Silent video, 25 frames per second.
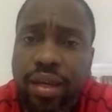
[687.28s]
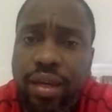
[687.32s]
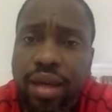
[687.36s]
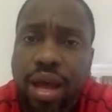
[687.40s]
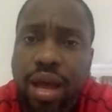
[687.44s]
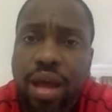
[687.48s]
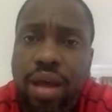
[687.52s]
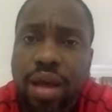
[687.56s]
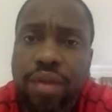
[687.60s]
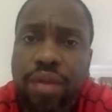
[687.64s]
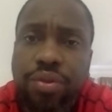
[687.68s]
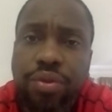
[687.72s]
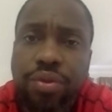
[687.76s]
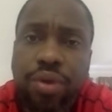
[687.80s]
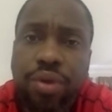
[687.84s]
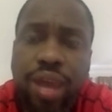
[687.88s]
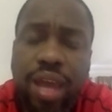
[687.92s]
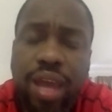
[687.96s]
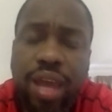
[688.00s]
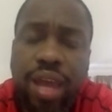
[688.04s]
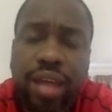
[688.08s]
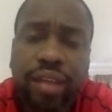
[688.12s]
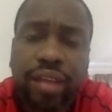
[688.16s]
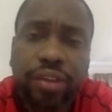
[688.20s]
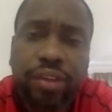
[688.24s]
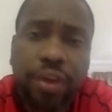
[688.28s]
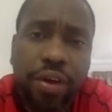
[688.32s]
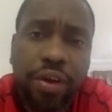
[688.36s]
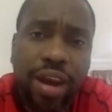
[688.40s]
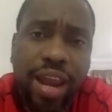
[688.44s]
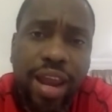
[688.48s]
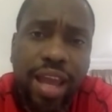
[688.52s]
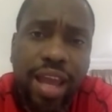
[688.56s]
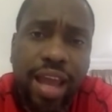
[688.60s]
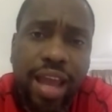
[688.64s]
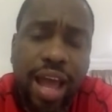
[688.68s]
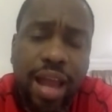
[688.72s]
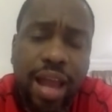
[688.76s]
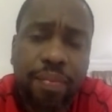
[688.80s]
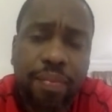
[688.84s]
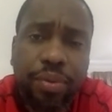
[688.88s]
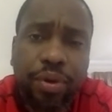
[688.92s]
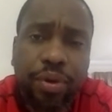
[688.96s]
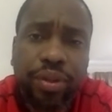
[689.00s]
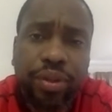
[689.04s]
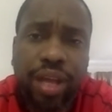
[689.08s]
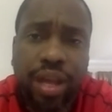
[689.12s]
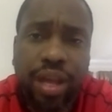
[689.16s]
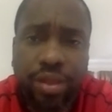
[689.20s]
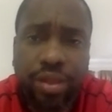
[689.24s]
Uh, the lake is called Lake
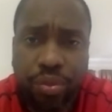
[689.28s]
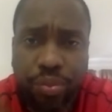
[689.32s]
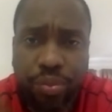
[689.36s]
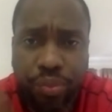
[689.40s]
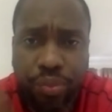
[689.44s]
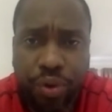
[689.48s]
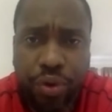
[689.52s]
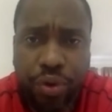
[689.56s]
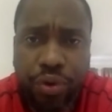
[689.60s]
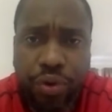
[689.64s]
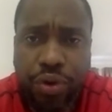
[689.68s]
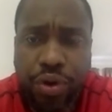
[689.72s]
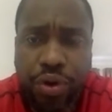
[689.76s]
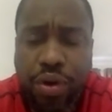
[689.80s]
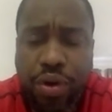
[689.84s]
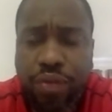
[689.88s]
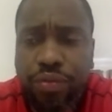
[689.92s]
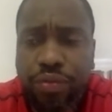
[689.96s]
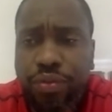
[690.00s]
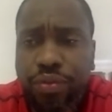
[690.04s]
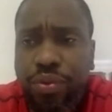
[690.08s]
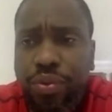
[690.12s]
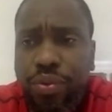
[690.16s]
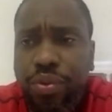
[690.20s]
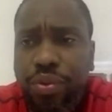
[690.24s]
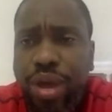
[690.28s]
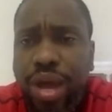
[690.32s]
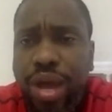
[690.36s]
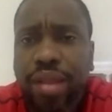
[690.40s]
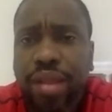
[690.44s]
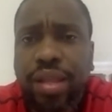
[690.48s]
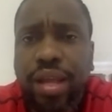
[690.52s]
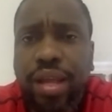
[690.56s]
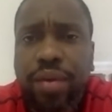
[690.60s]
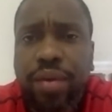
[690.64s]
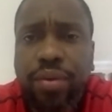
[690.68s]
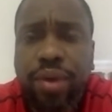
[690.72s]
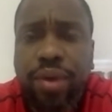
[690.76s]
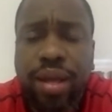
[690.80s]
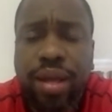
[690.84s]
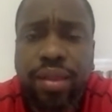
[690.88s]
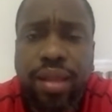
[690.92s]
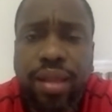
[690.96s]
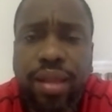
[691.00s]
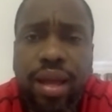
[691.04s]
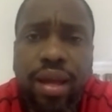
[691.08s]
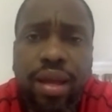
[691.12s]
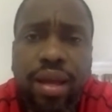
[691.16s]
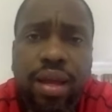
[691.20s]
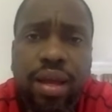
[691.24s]
Albert at the border of Uganda and
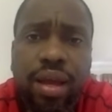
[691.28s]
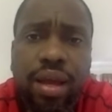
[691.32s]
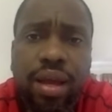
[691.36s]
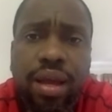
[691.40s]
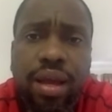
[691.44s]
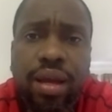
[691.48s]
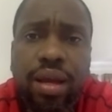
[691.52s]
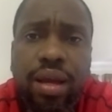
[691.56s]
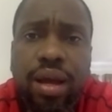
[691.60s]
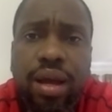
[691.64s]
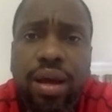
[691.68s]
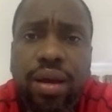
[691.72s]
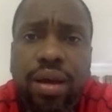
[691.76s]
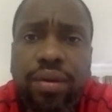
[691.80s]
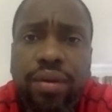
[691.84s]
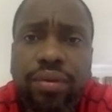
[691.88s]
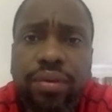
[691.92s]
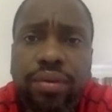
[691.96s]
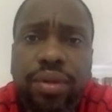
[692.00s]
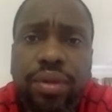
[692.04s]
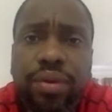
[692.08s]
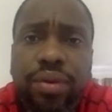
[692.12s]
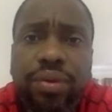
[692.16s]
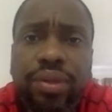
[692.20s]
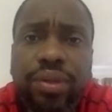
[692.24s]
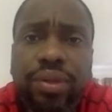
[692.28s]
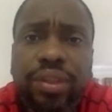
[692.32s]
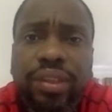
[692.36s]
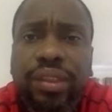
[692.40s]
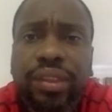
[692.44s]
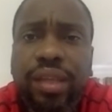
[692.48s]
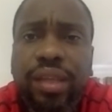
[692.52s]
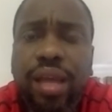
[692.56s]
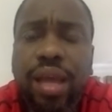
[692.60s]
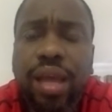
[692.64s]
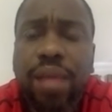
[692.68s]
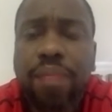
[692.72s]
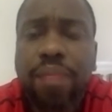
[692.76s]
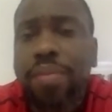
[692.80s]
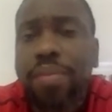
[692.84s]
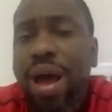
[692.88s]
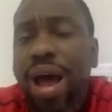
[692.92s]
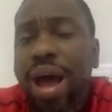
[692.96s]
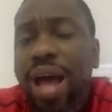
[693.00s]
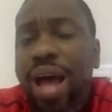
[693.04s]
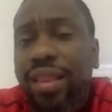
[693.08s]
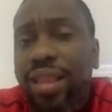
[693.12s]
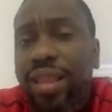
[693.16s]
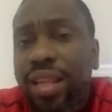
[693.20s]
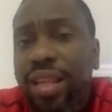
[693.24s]
Rwanda. Uh, there is a,
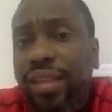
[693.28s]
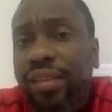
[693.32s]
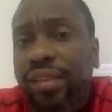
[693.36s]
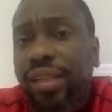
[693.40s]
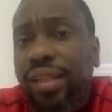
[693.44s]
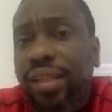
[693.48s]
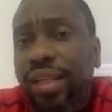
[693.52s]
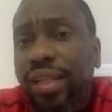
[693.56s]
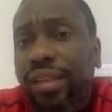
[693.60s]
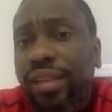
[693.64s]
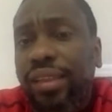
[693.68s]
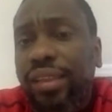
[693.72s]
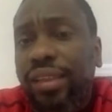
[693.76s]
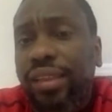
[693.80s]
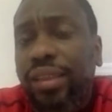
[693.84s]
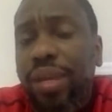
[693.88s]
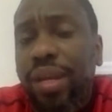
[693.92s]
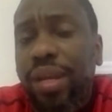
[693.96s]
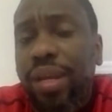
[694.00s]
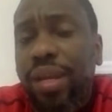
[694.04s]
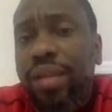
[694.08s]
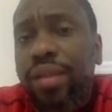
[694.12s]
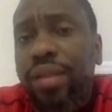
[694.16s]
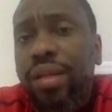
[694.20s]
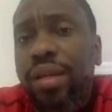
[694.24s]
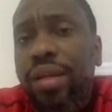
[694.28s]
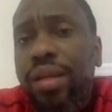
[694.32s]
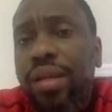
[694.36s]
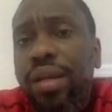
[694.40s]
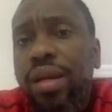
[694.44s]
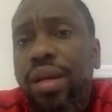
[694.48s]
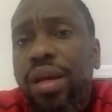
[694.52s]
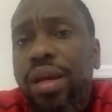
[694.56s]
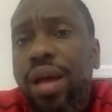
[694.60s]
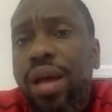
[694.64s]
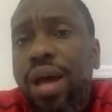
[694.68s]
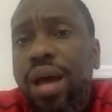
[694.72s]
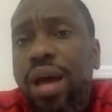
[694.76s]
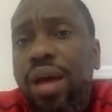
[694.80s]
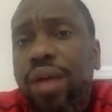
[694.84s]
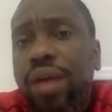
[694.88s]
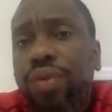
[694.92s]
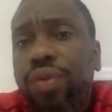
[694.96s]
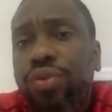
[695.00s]
at least an estimated Uh,